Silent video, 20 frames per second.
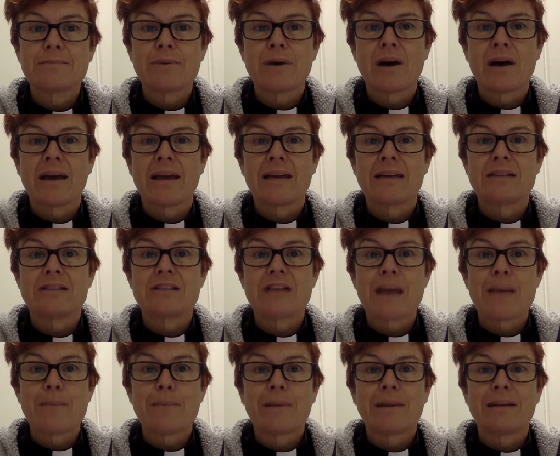by a
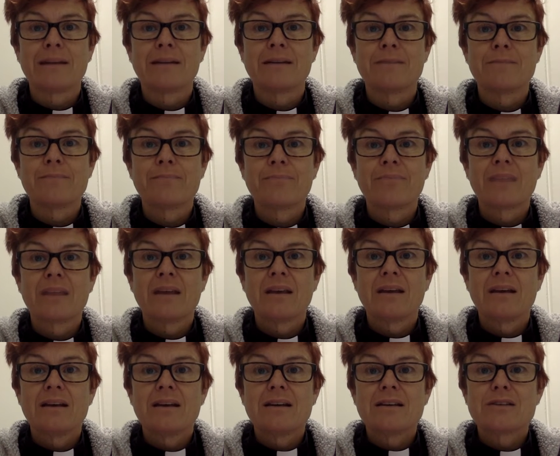chaplain.
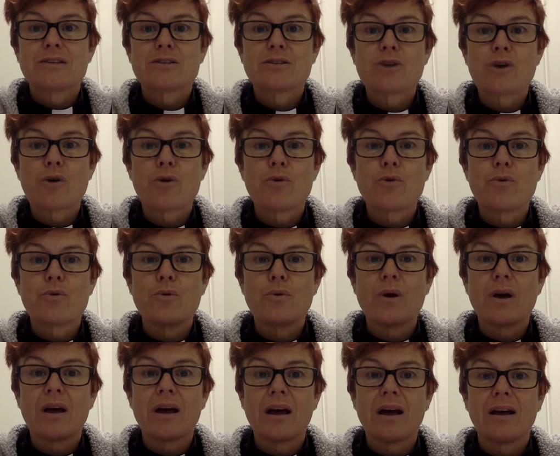So
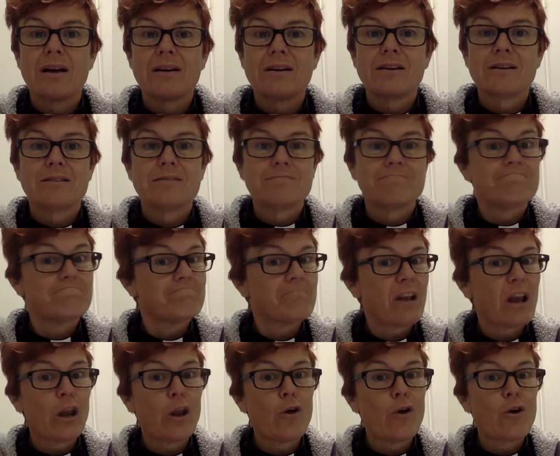
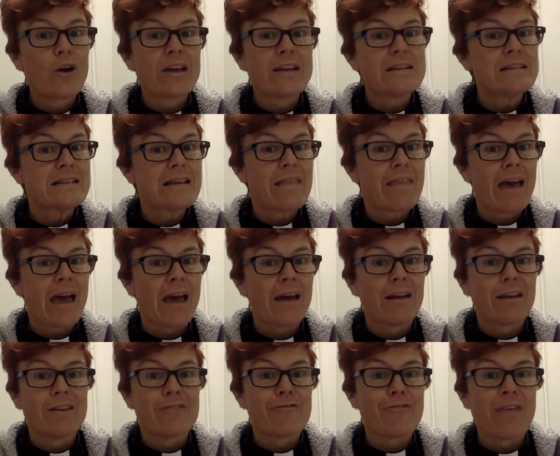look into that
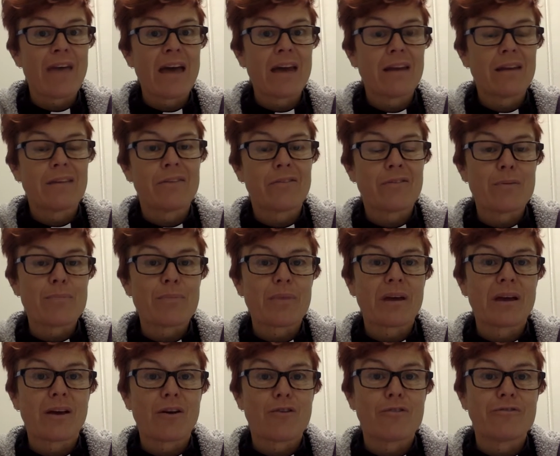if that is
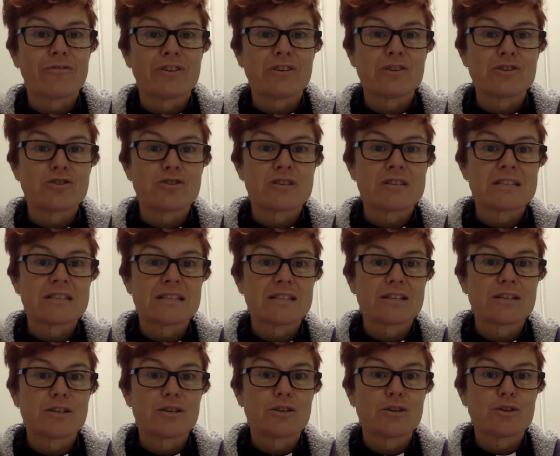something of interest
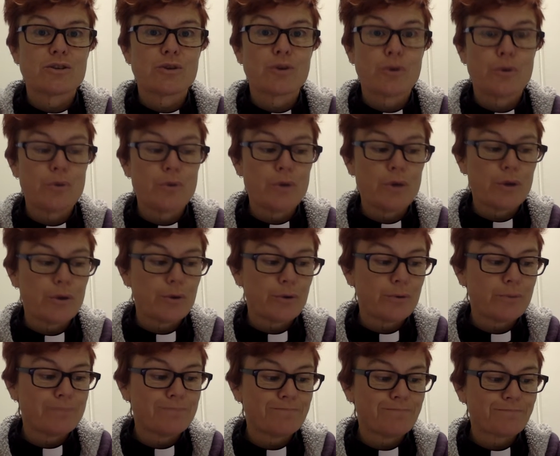to you.
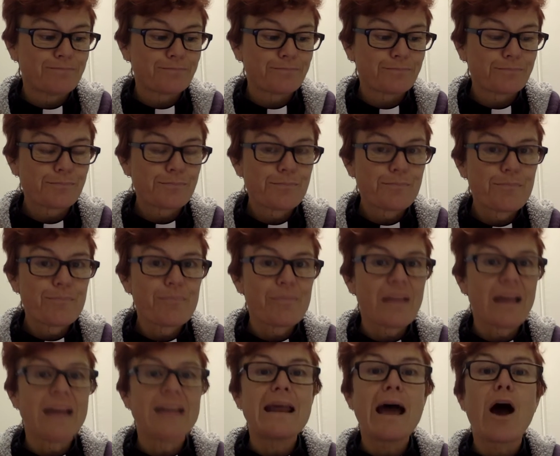
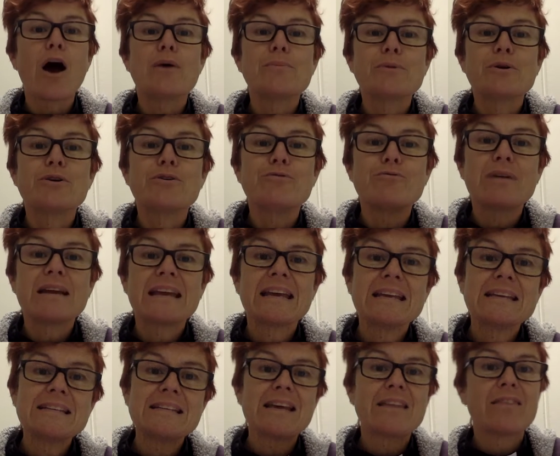Now I'm going to
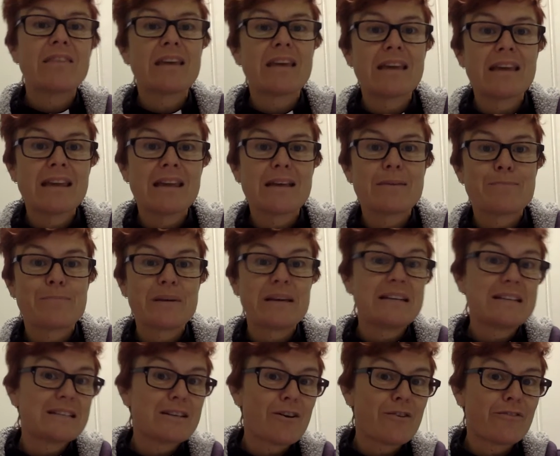read the
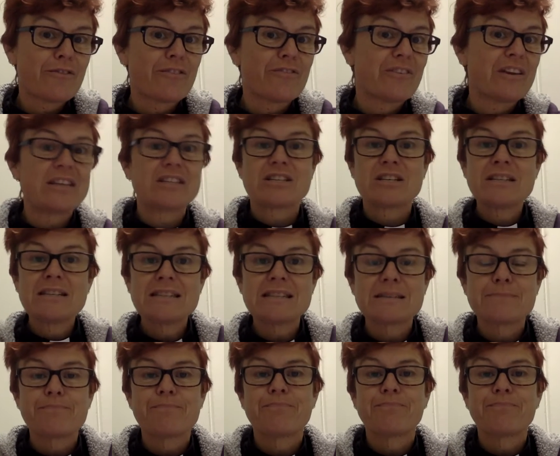bit of Ephesians.